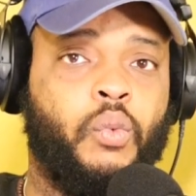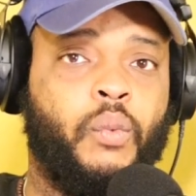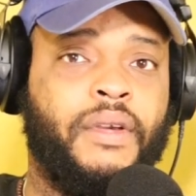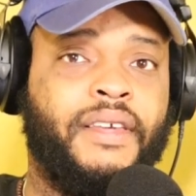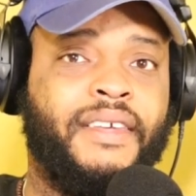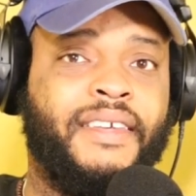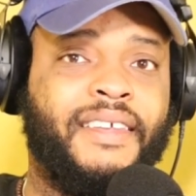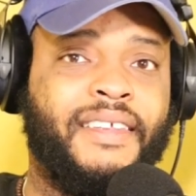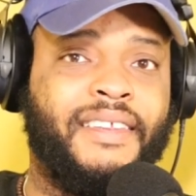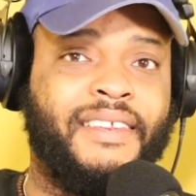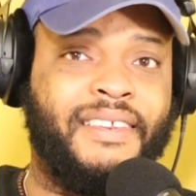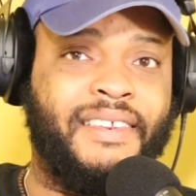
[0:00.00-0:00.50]

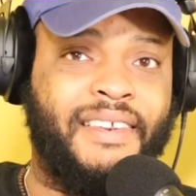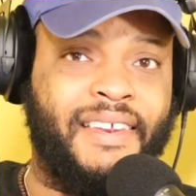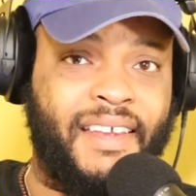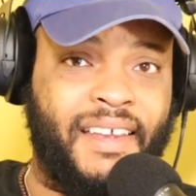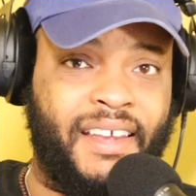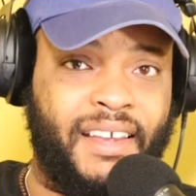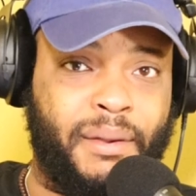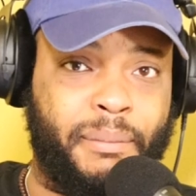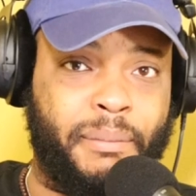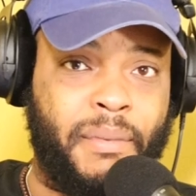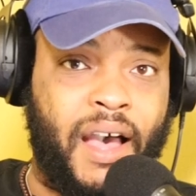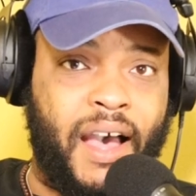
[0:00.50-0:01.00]
We
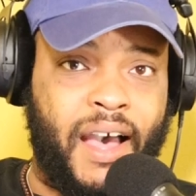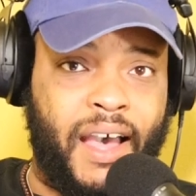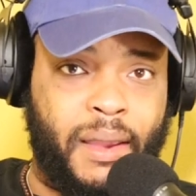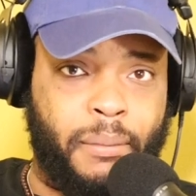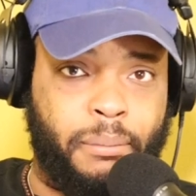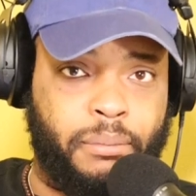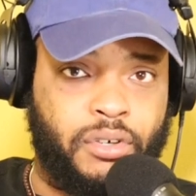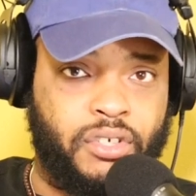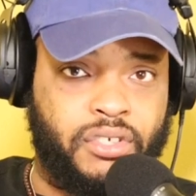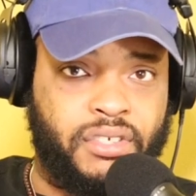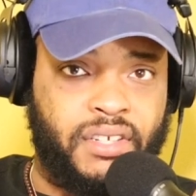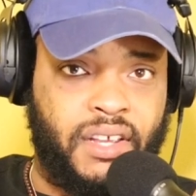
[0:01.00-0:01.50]
condemn
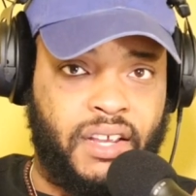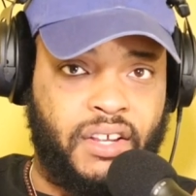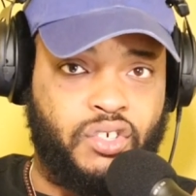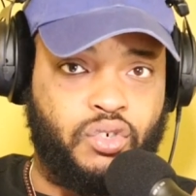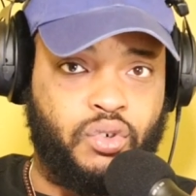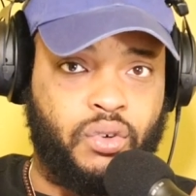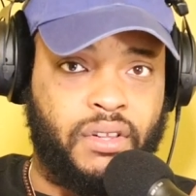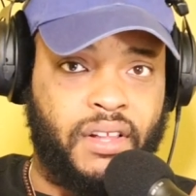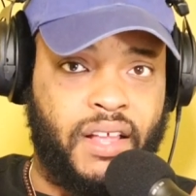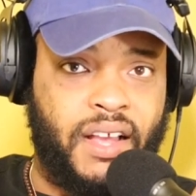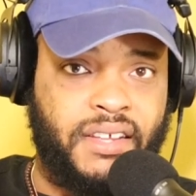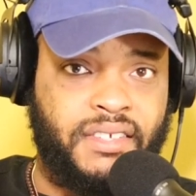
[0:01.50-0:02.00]

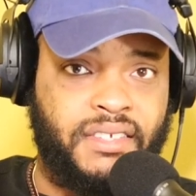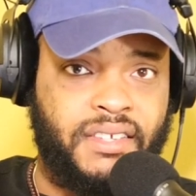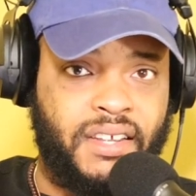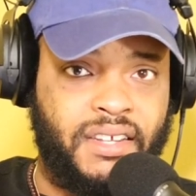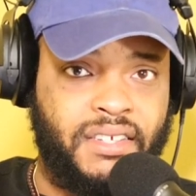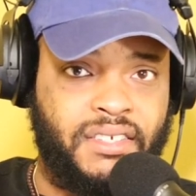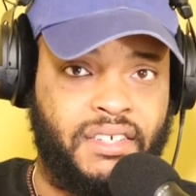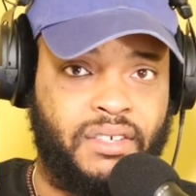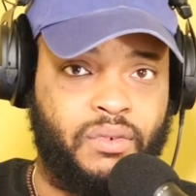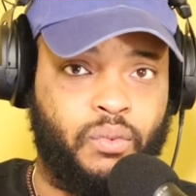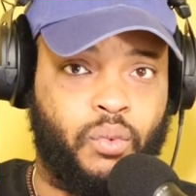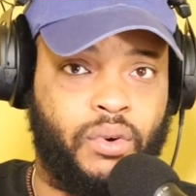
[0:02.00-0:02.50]

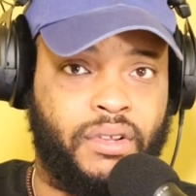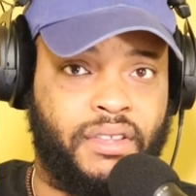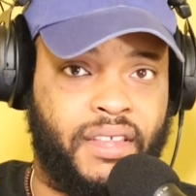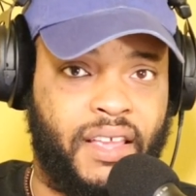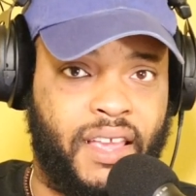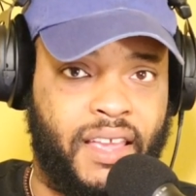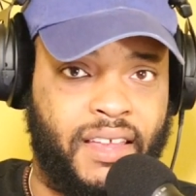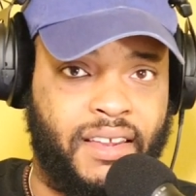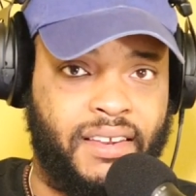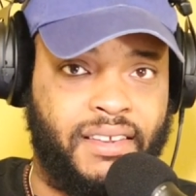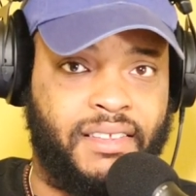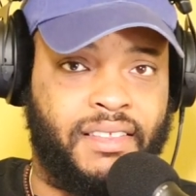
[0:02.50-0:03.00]
hypersexualization
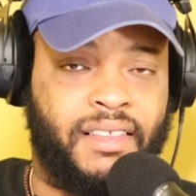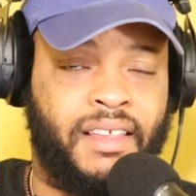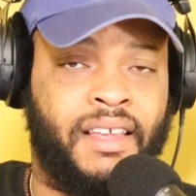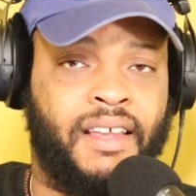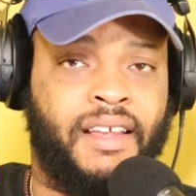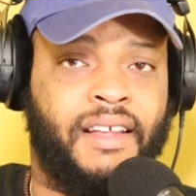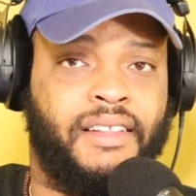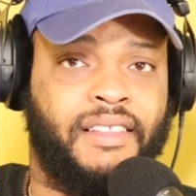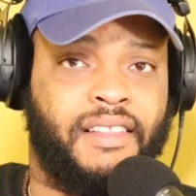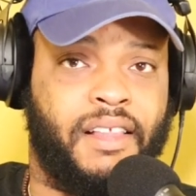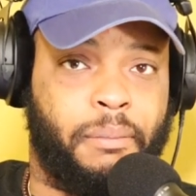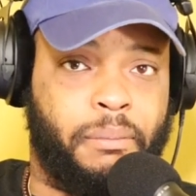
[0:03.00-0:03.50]
within
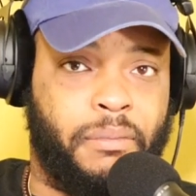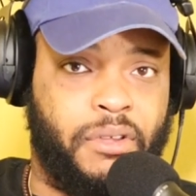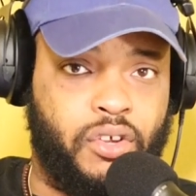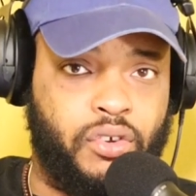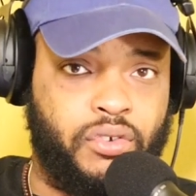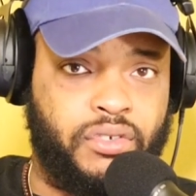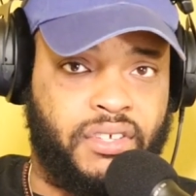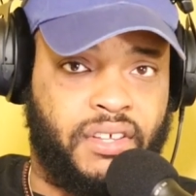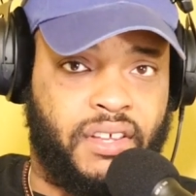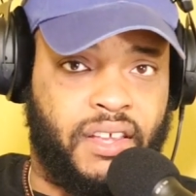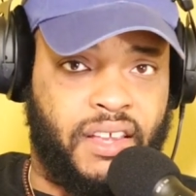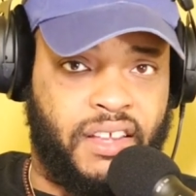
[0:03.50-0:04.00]
the
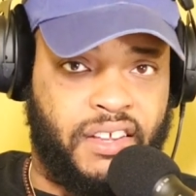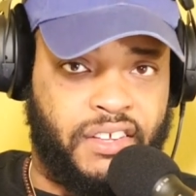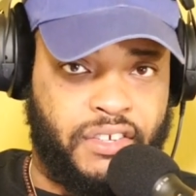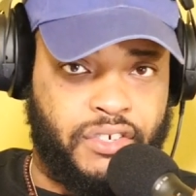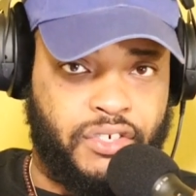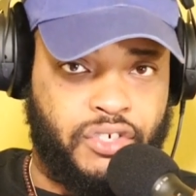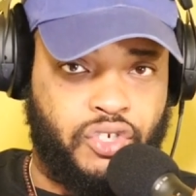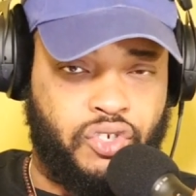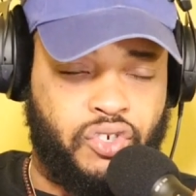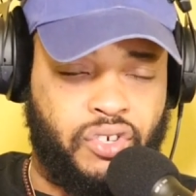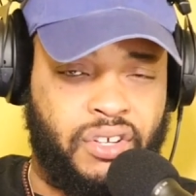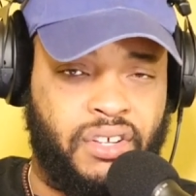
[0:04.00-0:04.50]
music
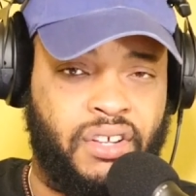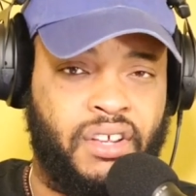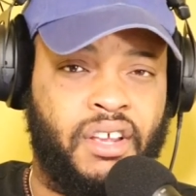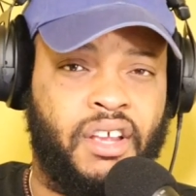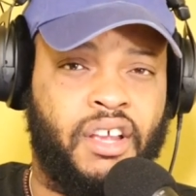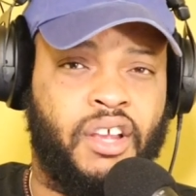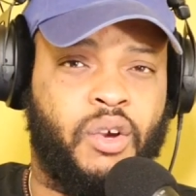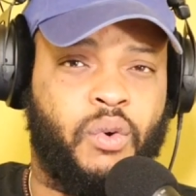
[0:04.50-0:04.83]
industry,